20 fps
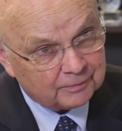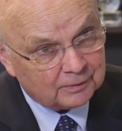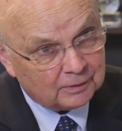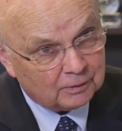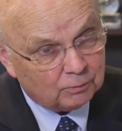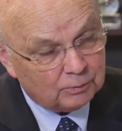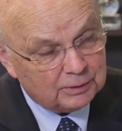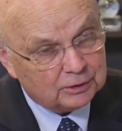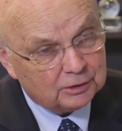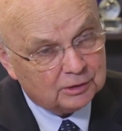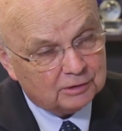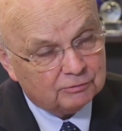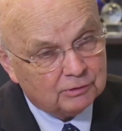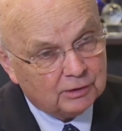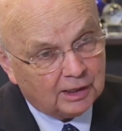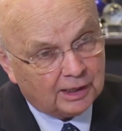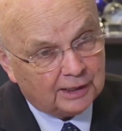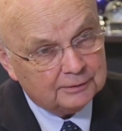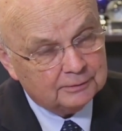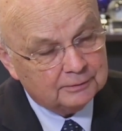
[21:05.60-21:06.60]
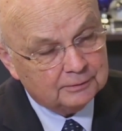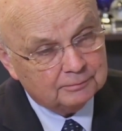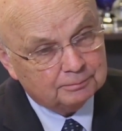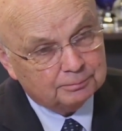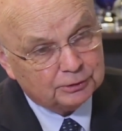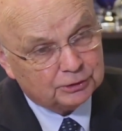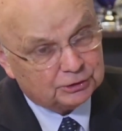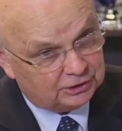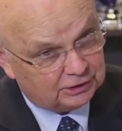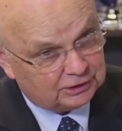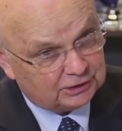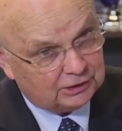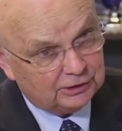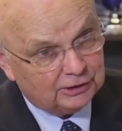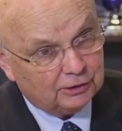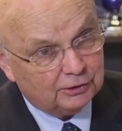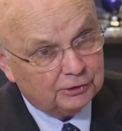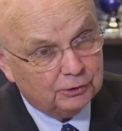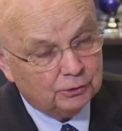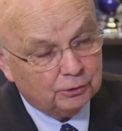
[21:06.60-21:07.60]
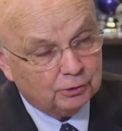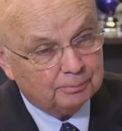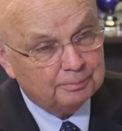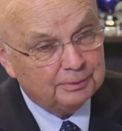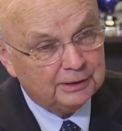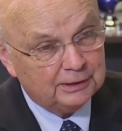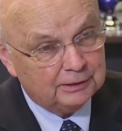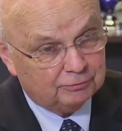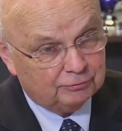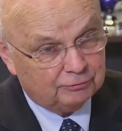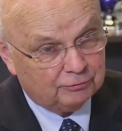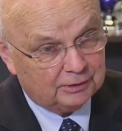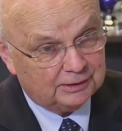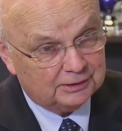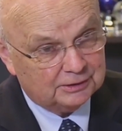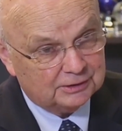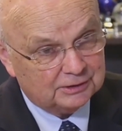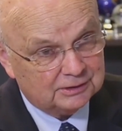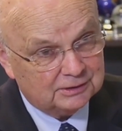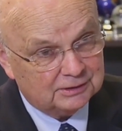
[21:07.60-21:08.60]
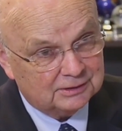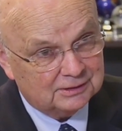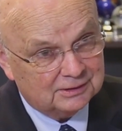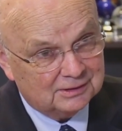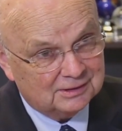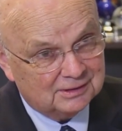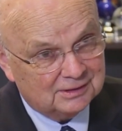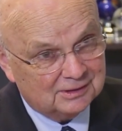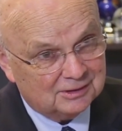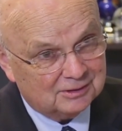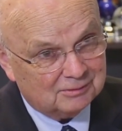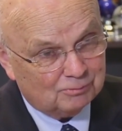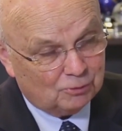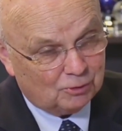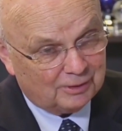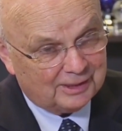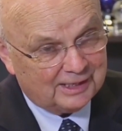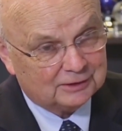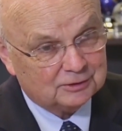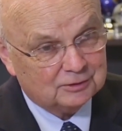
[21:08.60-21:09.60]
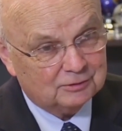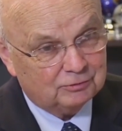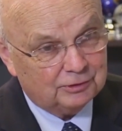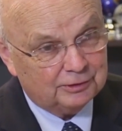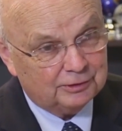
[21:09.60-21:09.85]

we could have gotten, particularly our European friends, more actively